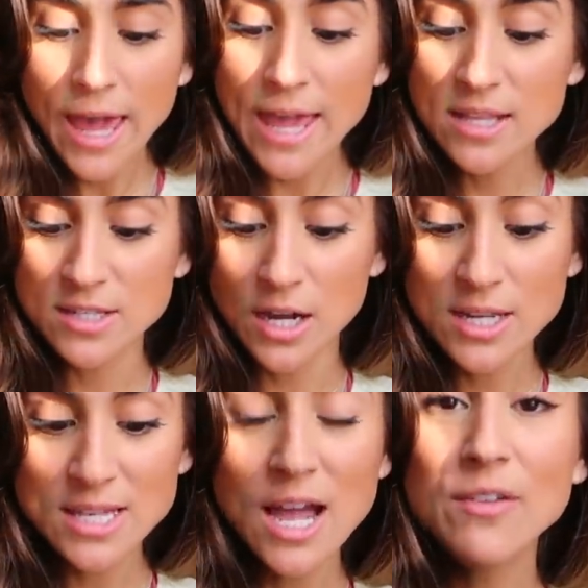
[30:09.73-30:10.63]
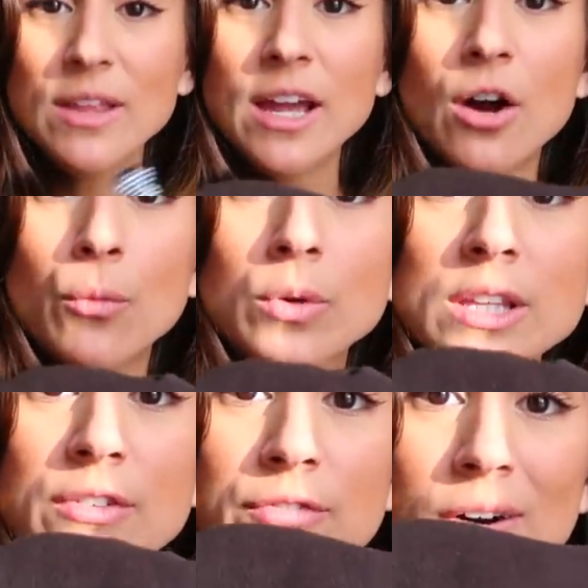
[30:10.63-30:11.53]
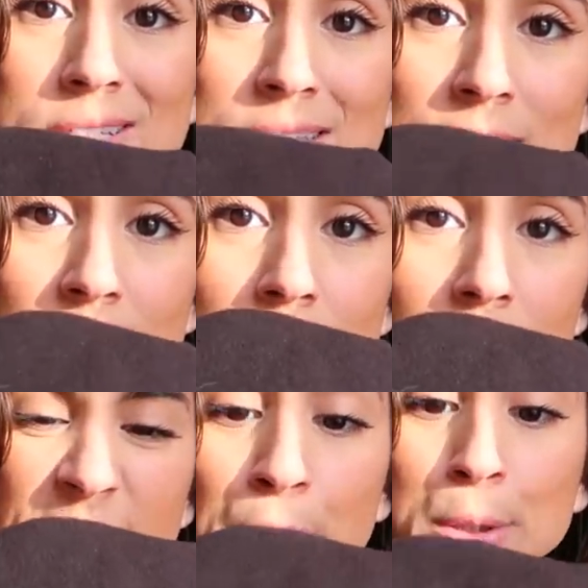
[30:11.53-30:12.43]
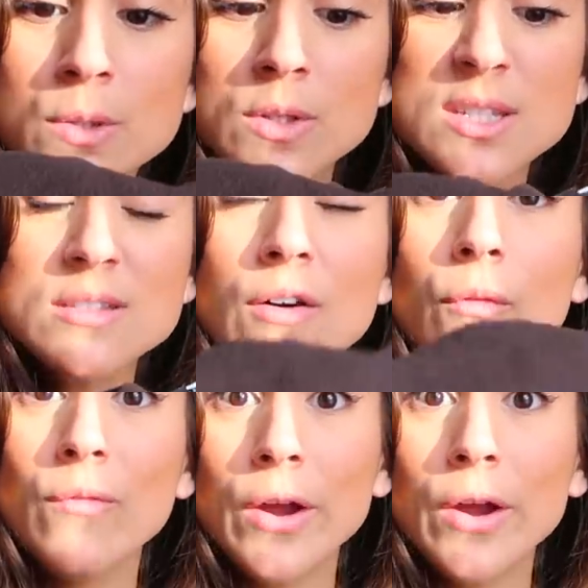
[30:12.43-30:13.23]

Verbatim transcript: It does have like a really fuzzy line so this is a